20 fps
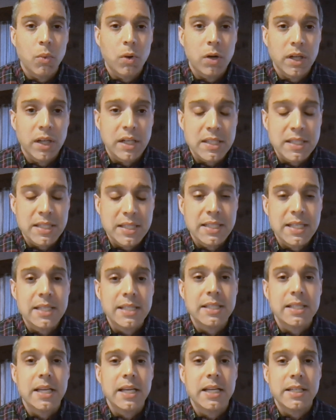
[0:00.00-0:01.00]
were
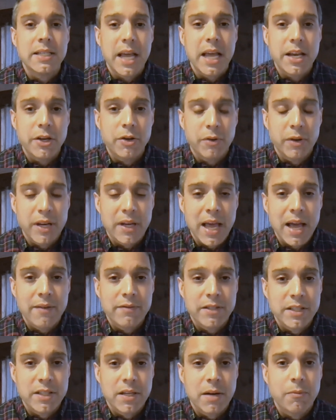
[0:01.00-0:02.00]
consistent and you could
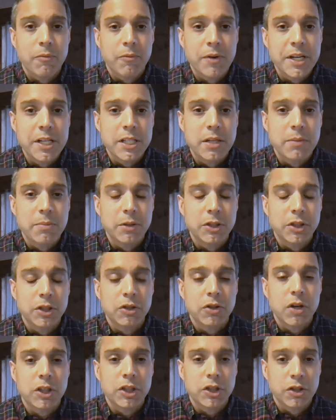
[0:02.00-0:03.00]
have some reasonable
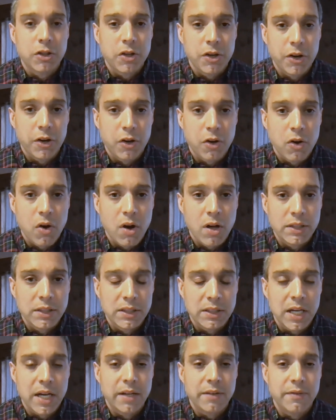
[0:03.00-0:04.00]
structure on your
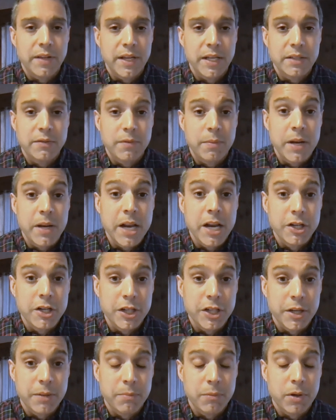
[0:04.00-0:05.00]
cost side of things from an
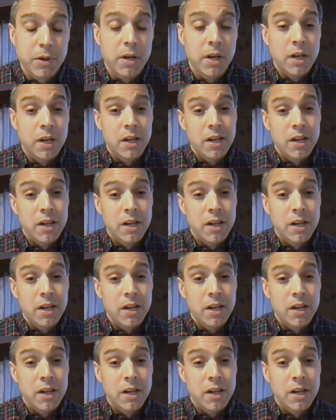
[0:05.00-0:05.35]
energy input.